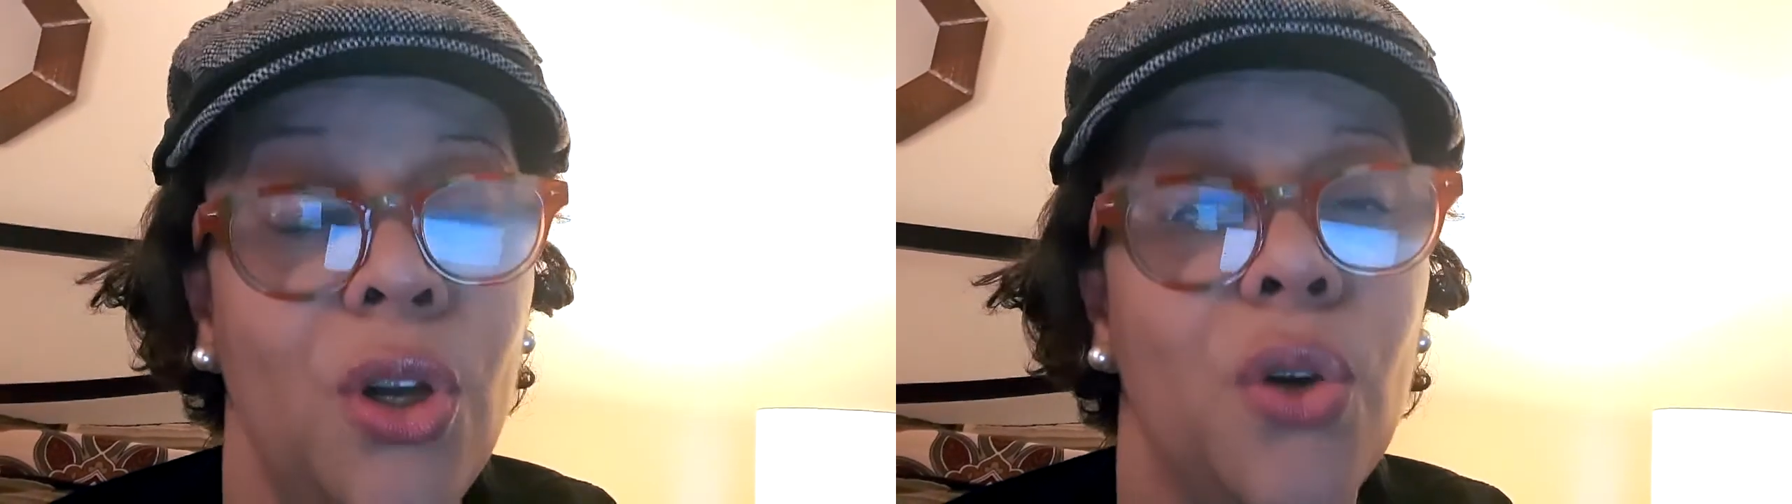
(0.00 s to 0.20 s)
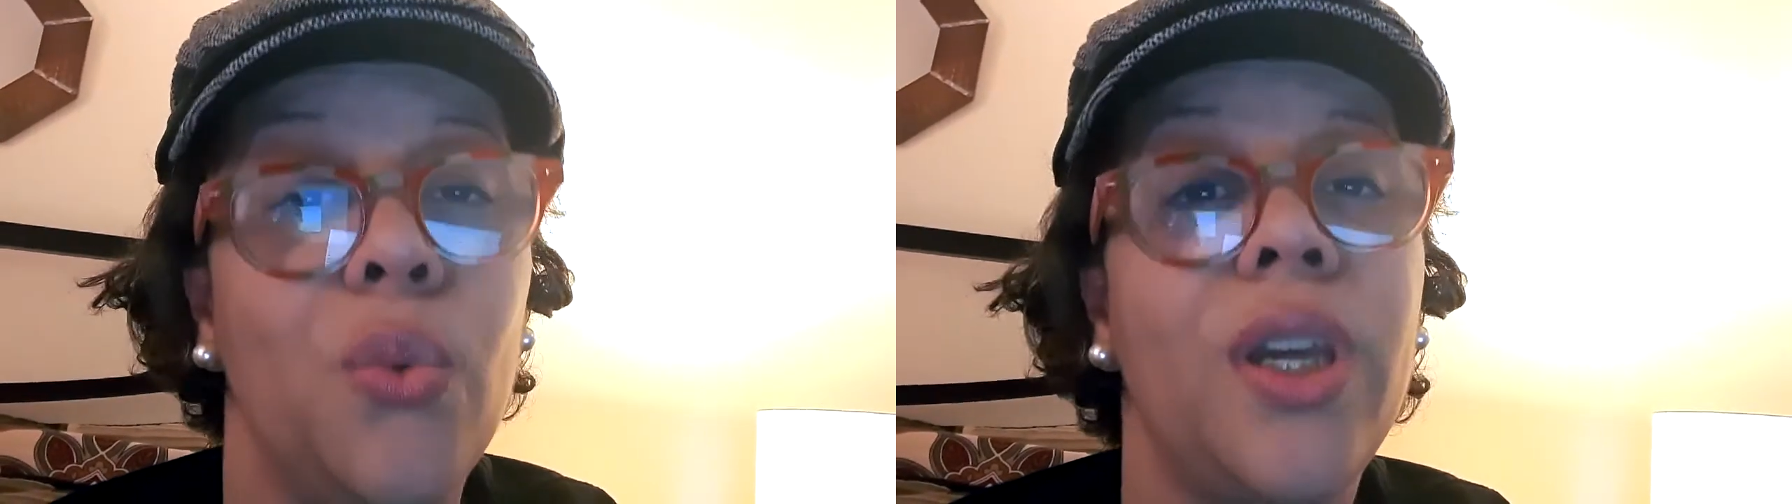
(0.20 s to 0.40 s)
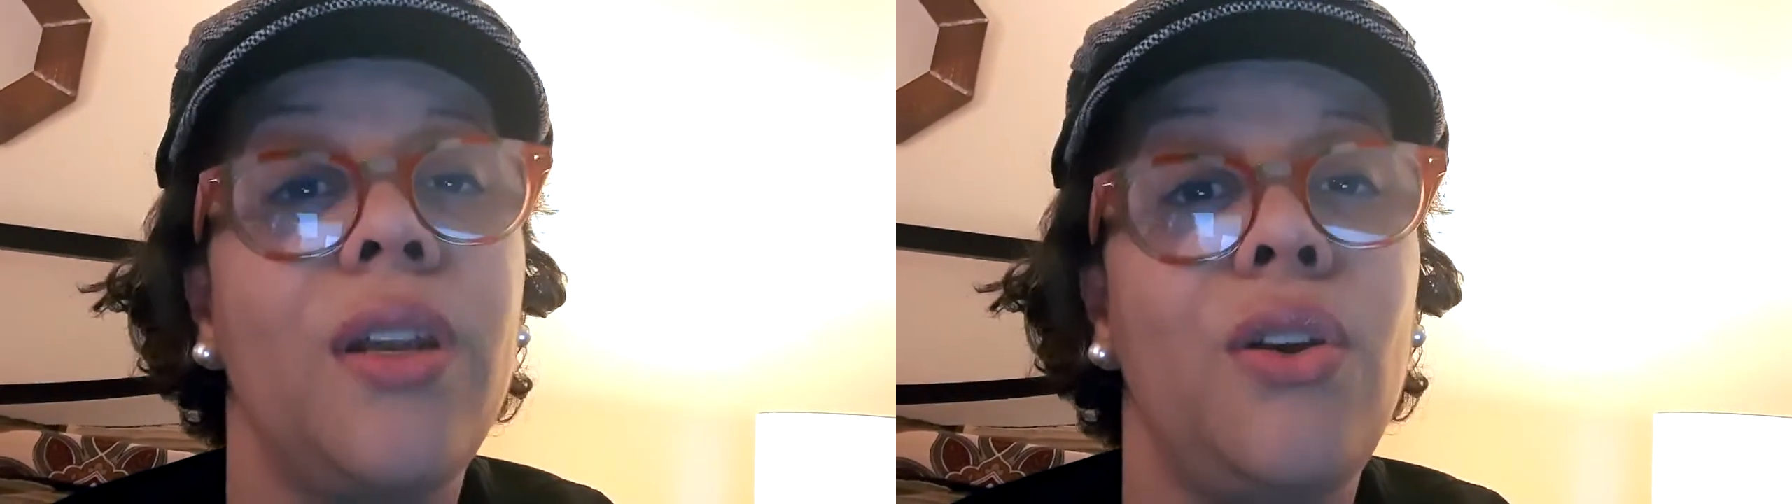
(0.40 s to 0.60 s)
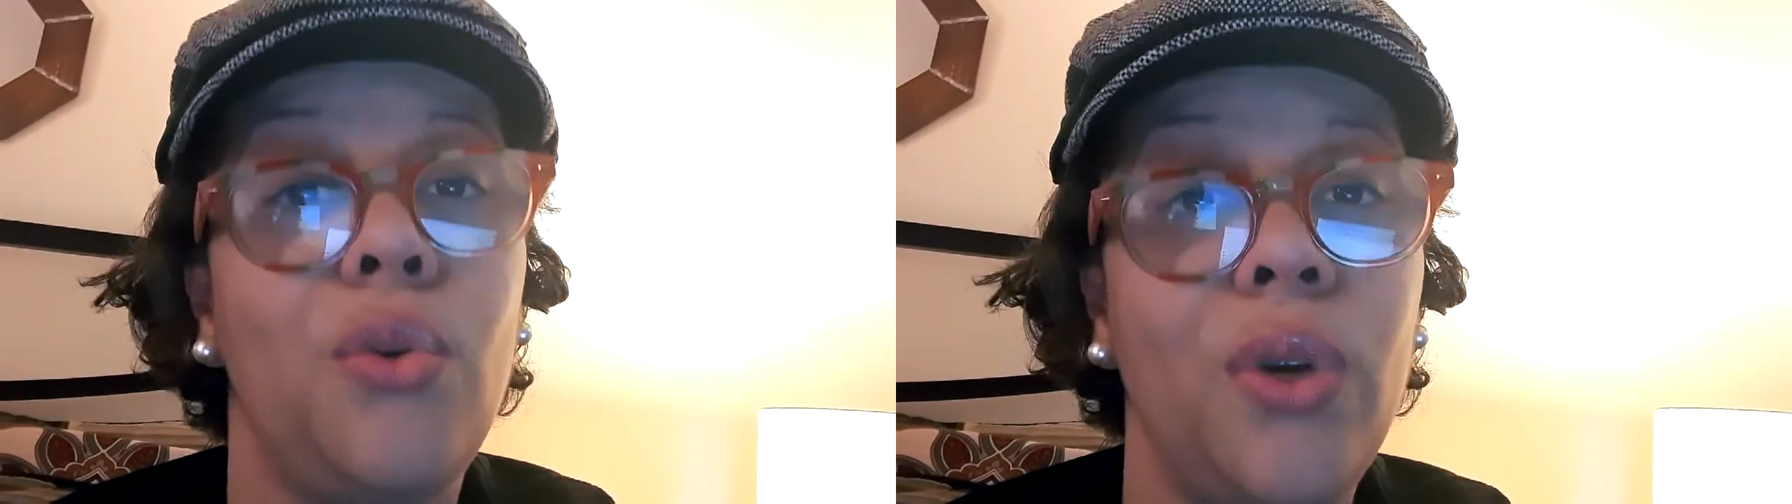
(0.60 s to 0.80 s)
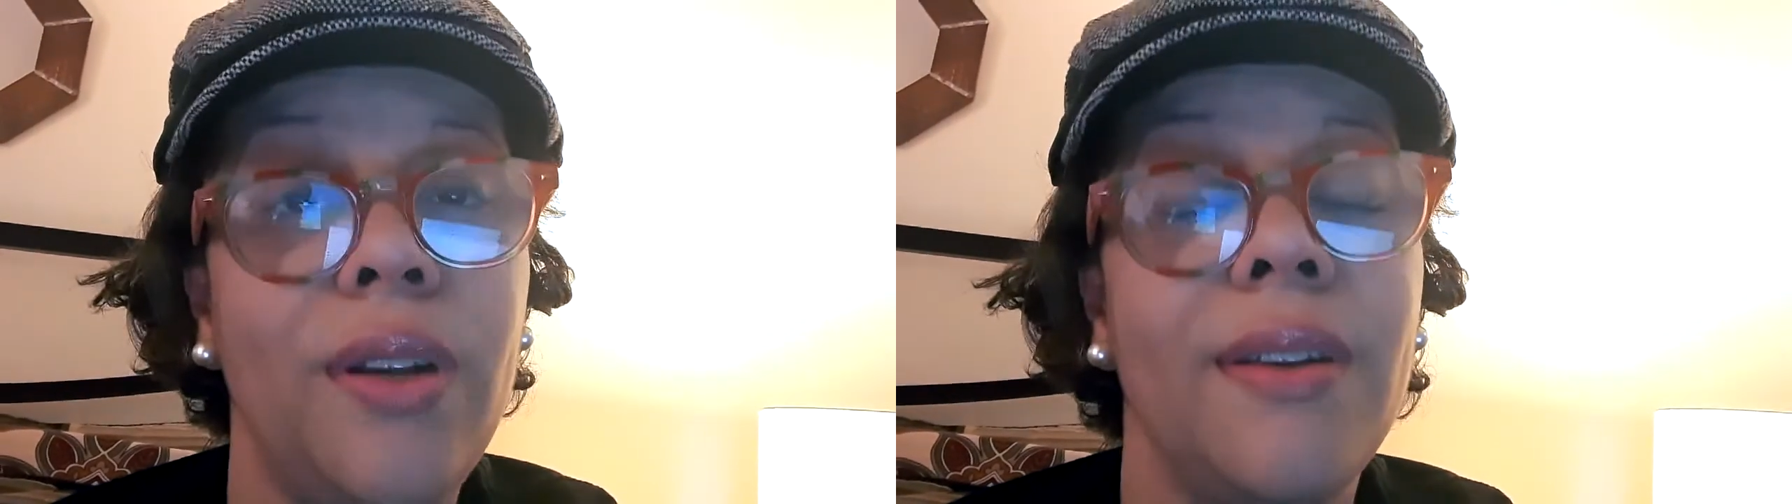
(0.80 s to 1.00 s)
We can
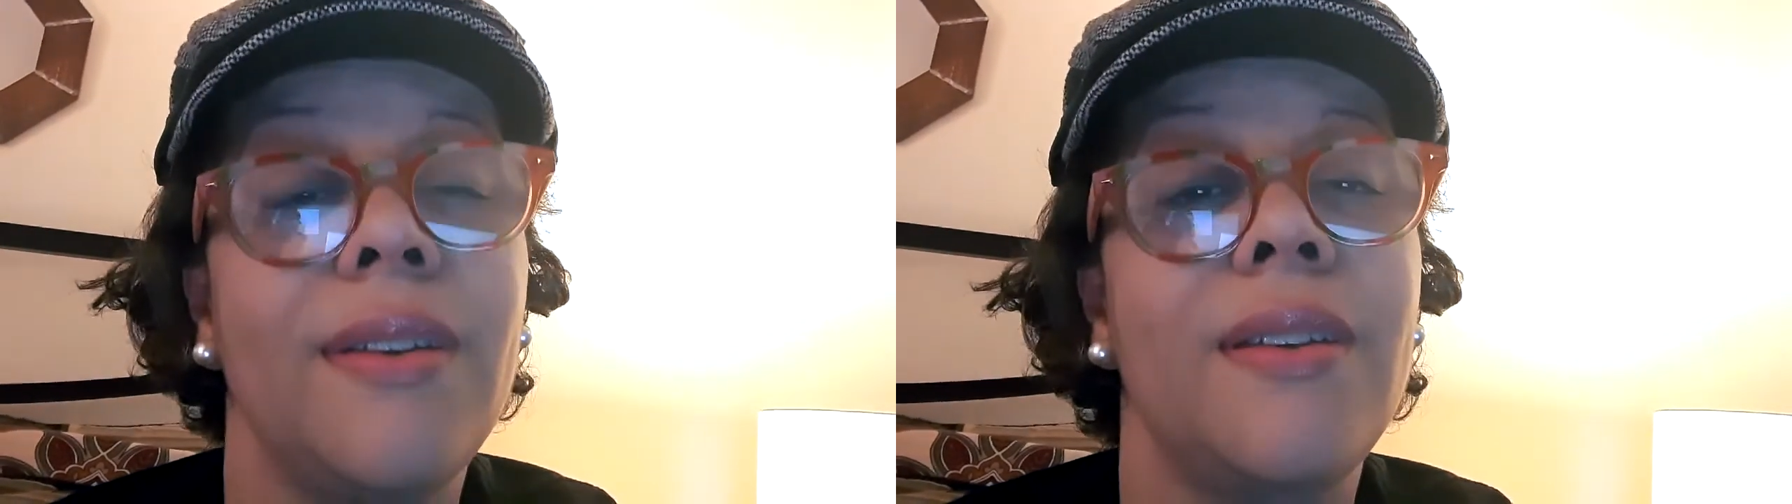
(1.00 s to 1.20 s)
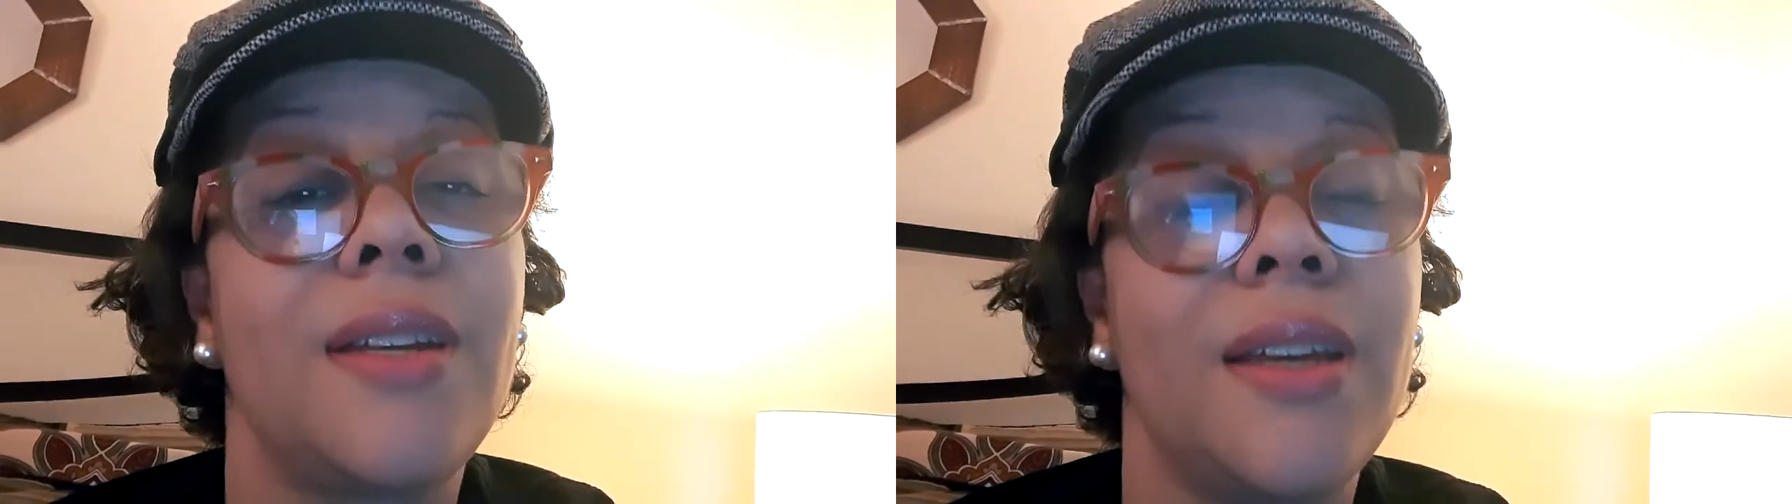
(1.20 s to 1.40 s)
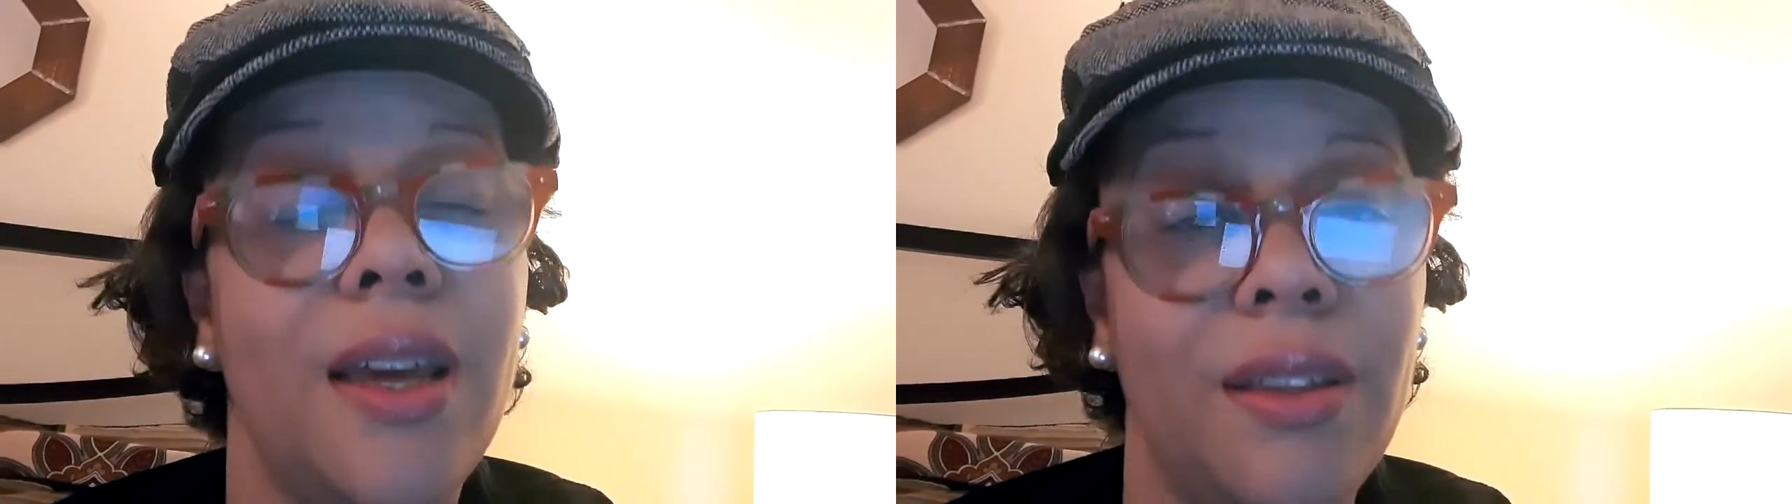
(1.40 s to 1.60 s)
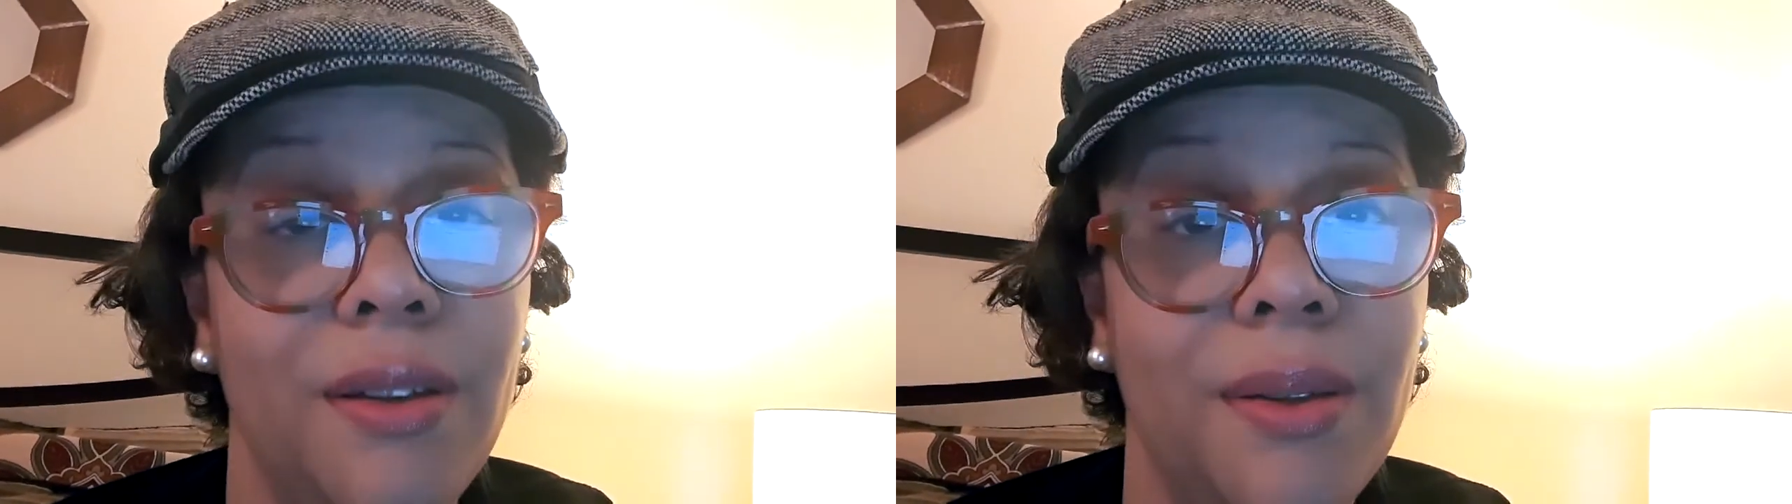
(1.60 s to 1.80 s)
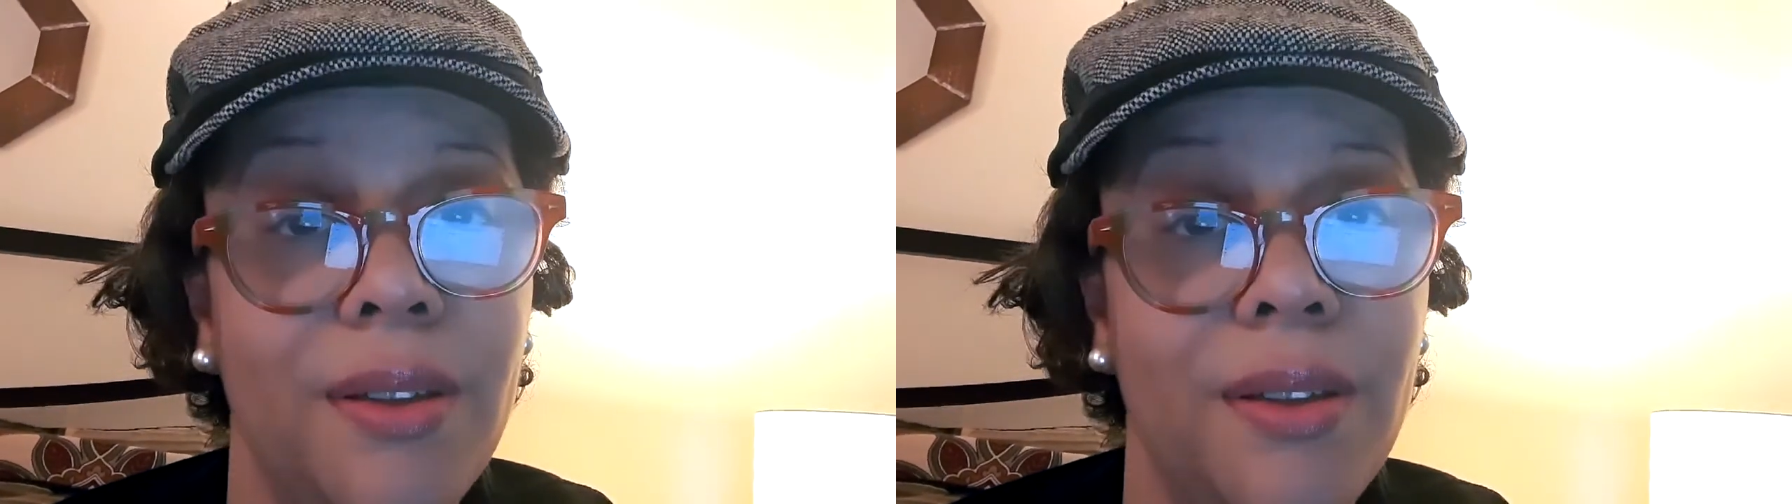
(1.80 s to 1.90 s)
do it together.